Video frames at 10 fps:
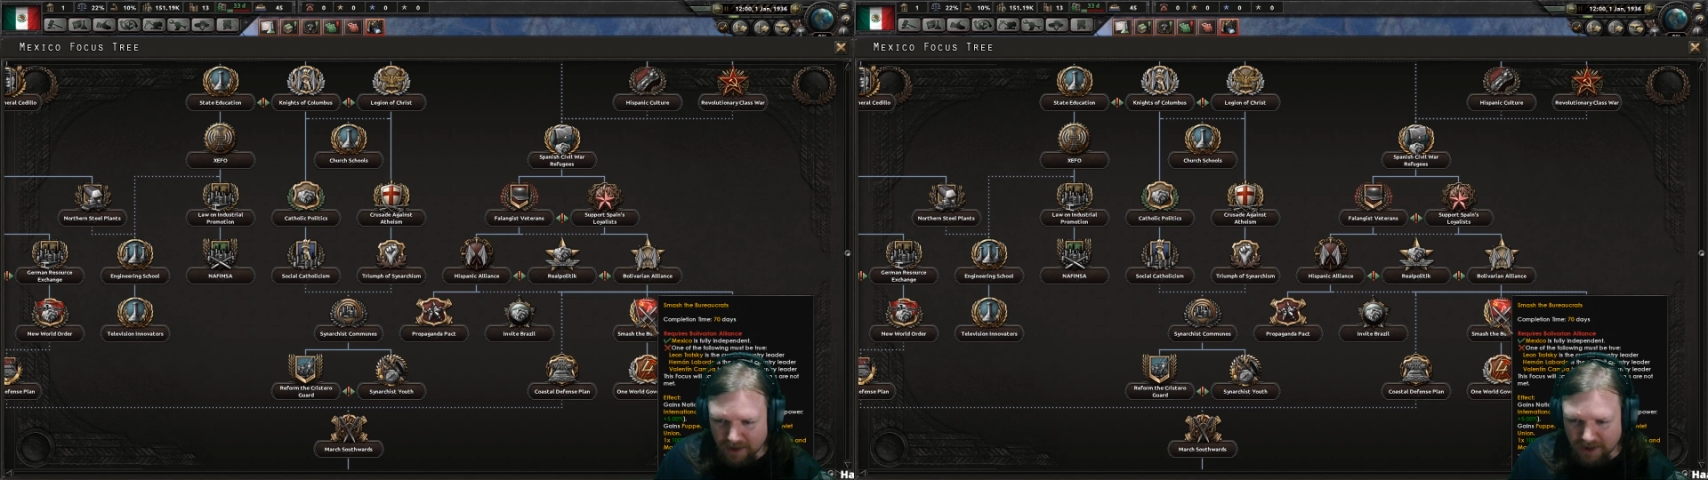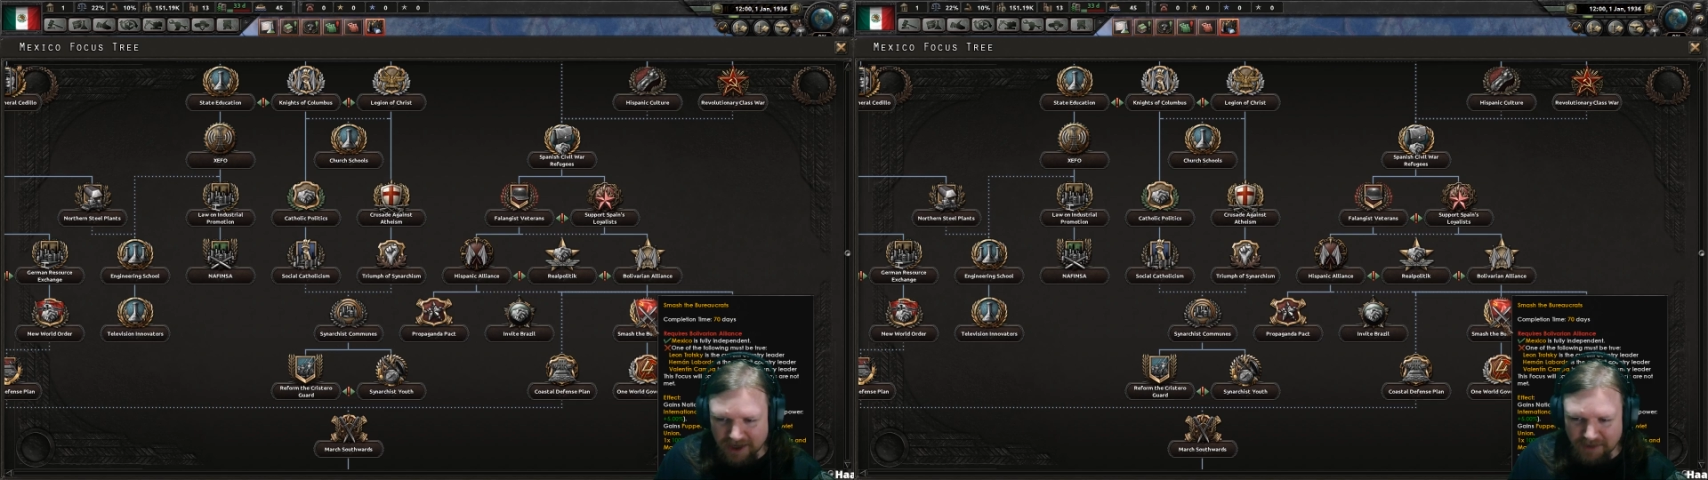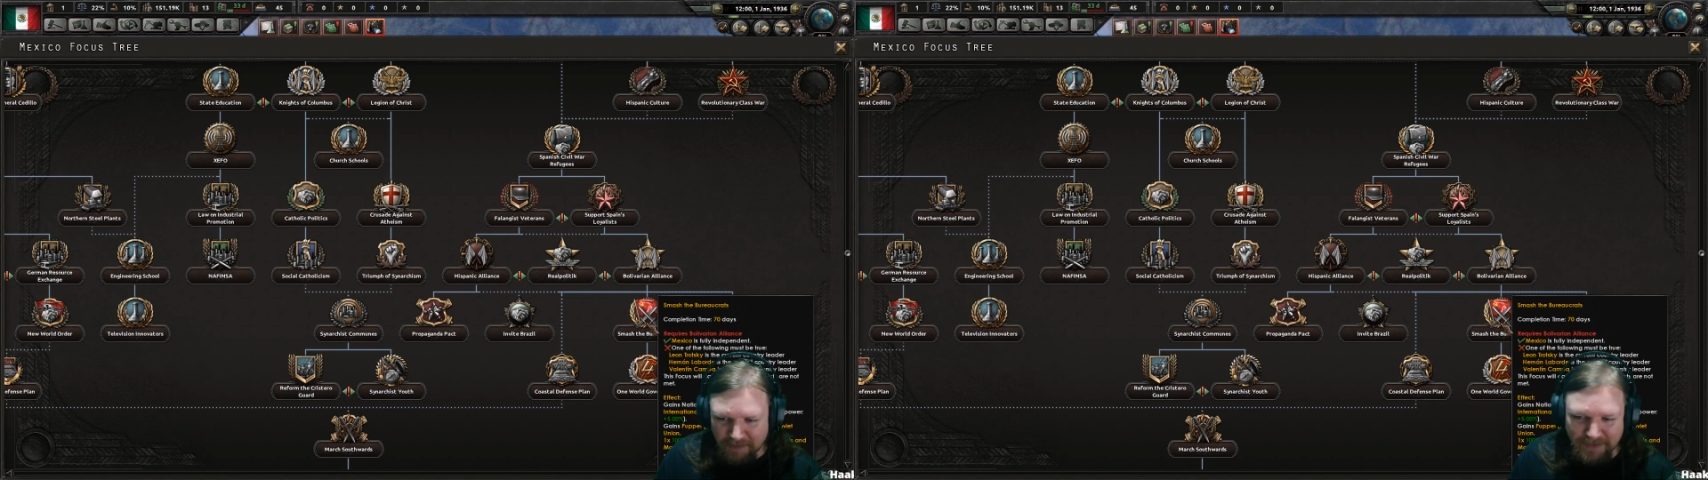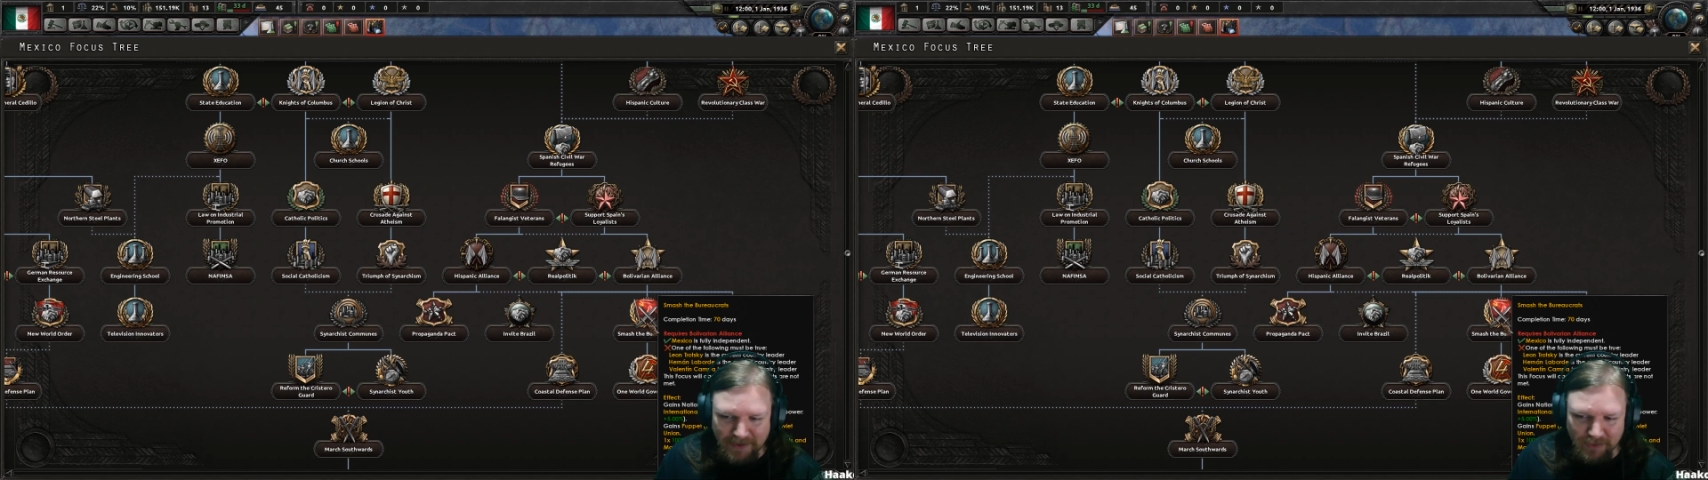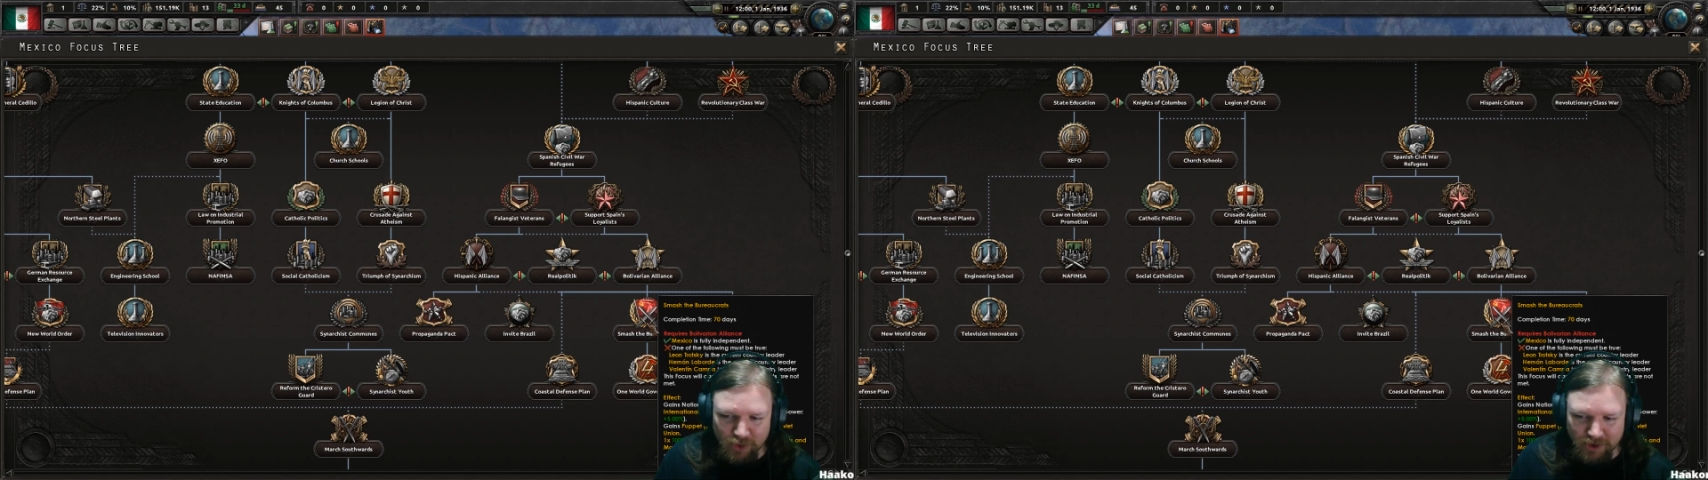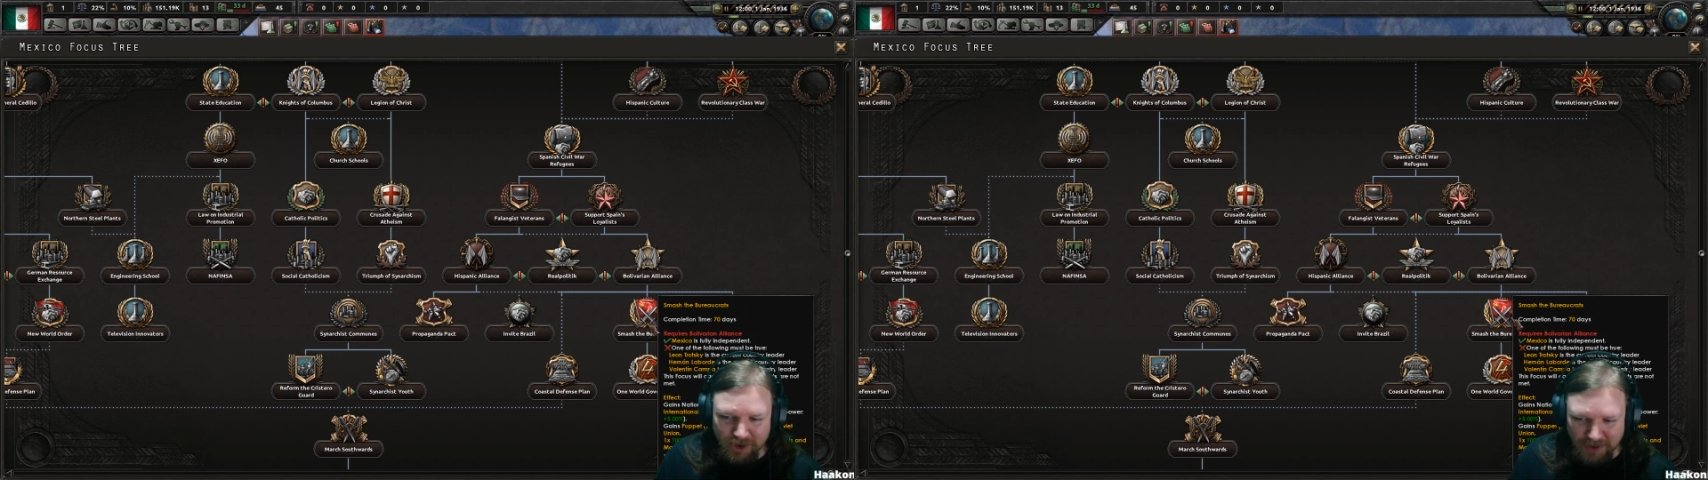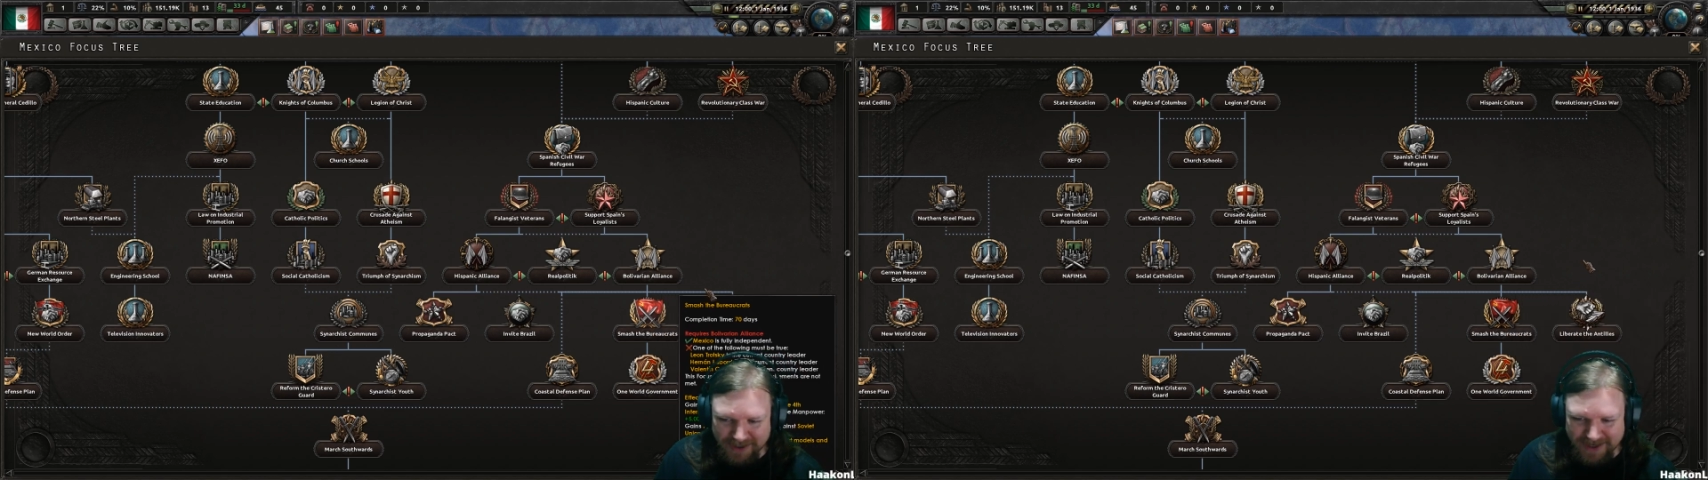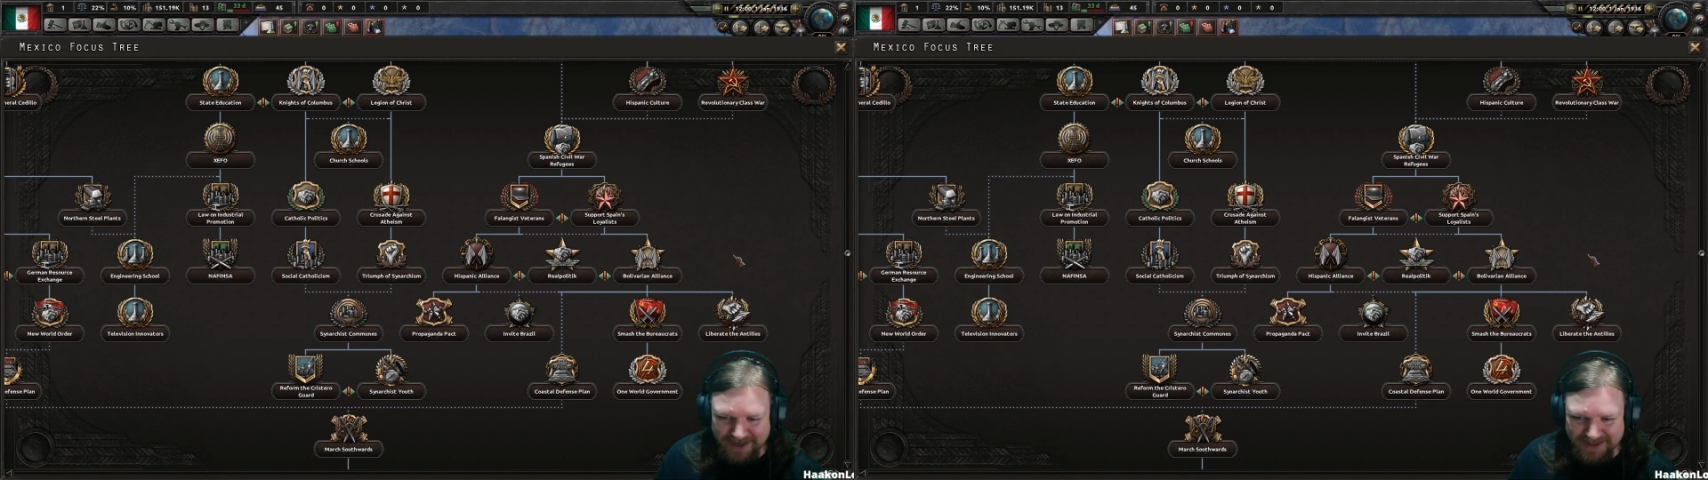get a puppet war goal
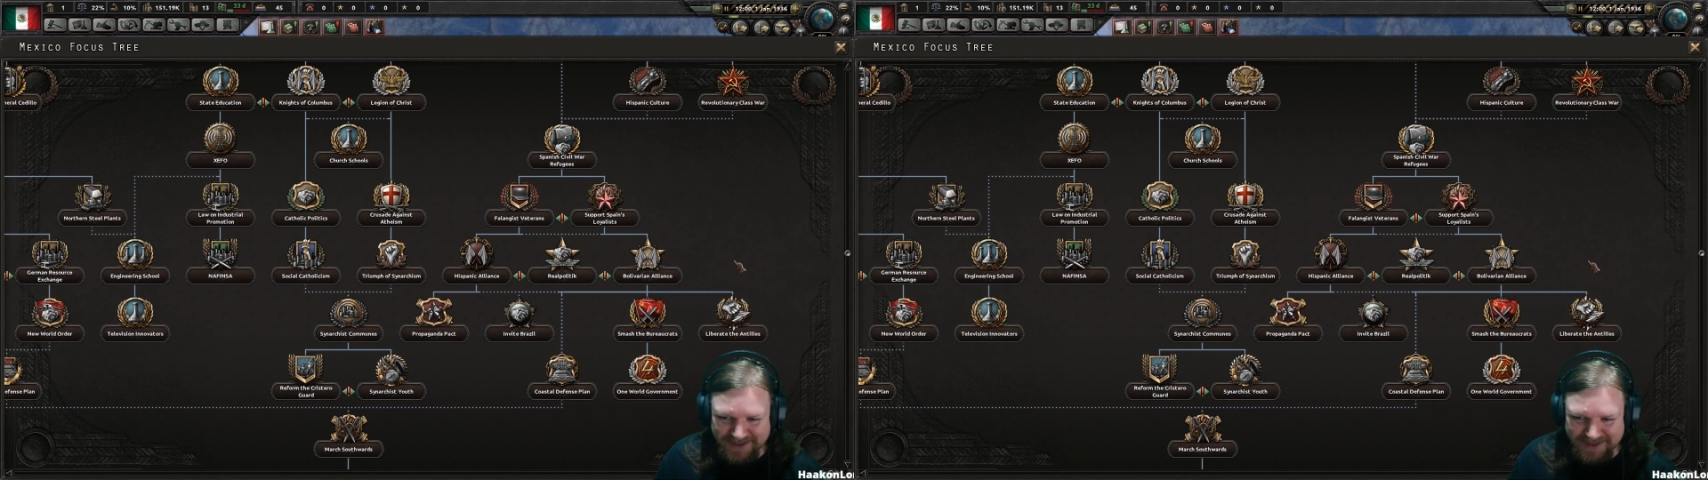against